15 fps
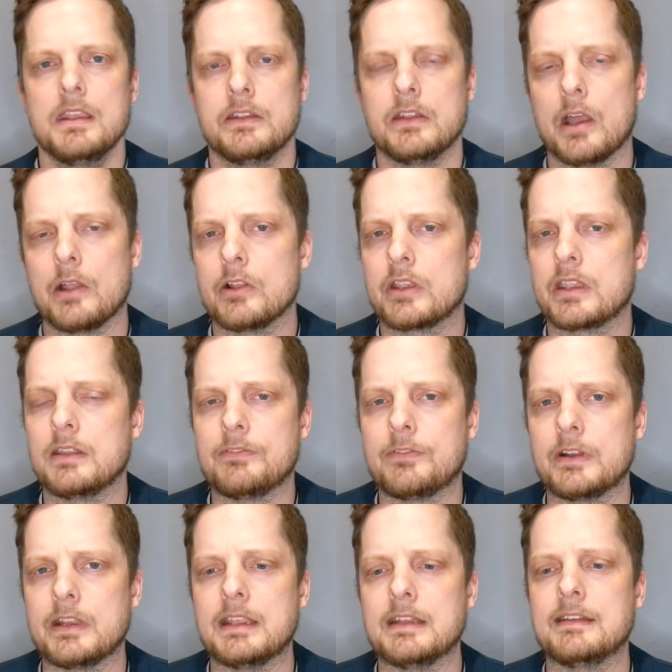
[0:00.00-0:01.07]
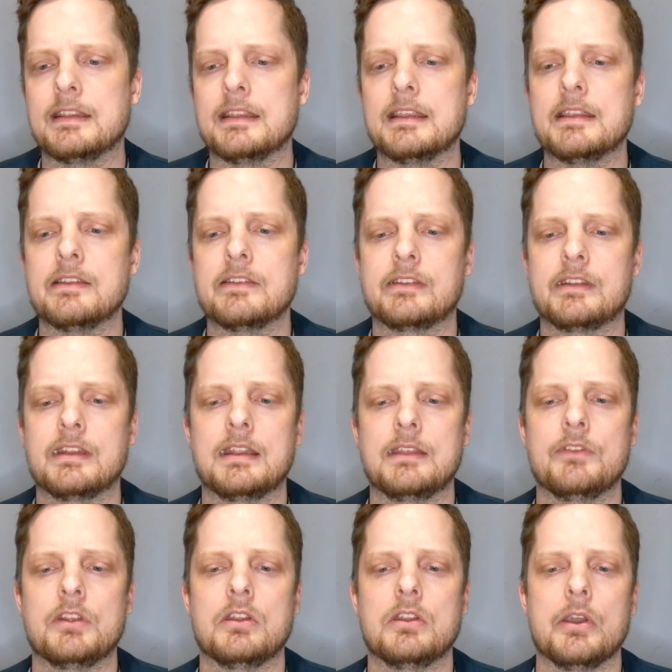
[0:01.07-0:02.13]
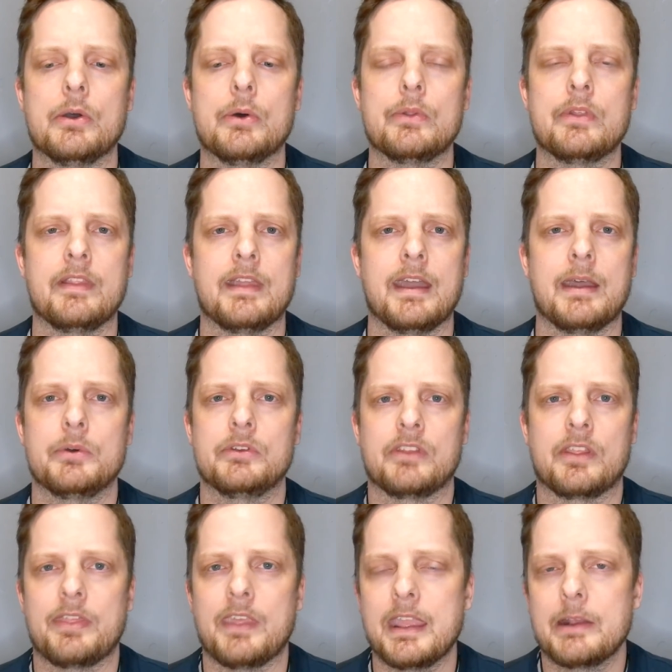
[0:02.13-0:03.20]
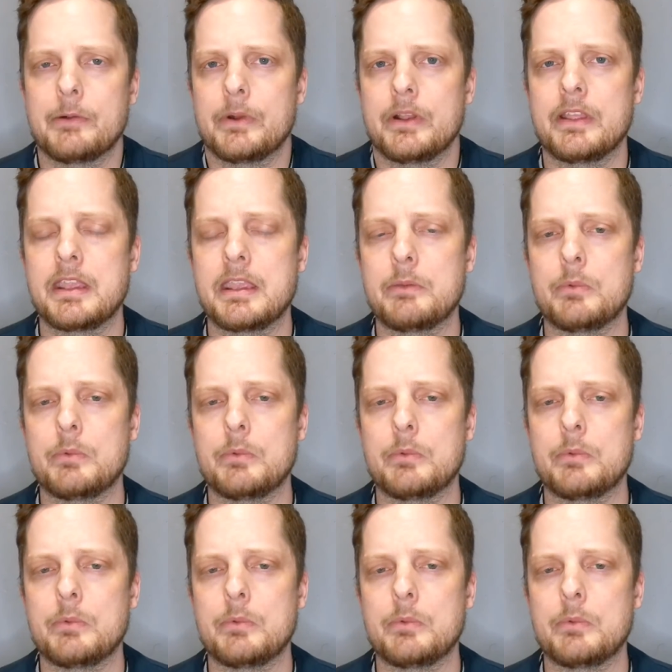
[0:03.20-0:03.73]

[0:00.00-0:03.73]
not looking for ETs, didn't even know that that was a thing really.